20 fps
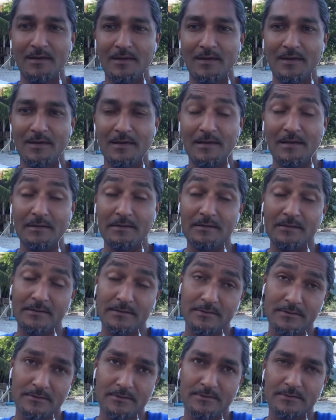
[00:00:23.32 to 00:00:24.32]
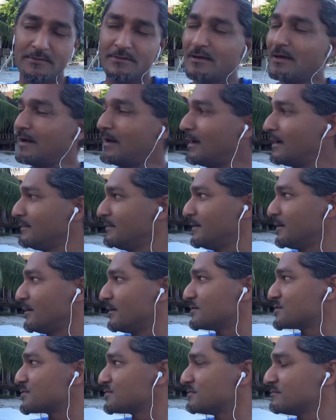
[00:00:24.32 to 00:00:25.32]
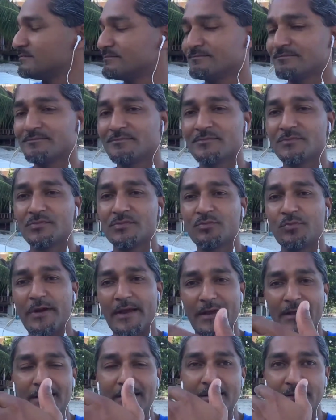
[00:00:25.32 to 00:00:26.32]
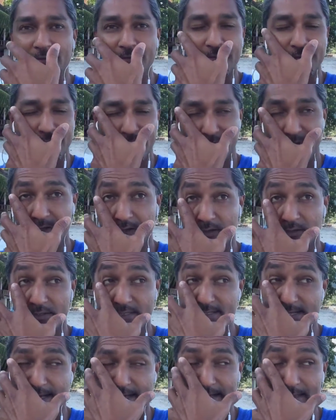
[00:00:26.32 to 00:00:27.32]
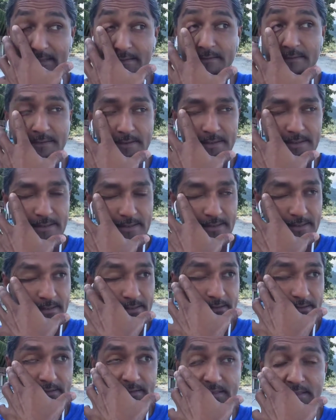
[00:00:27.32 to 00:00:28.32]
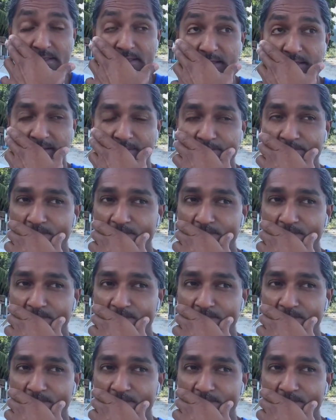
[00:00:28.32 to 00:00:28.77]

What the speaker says: you know, I was where I live here on this island. The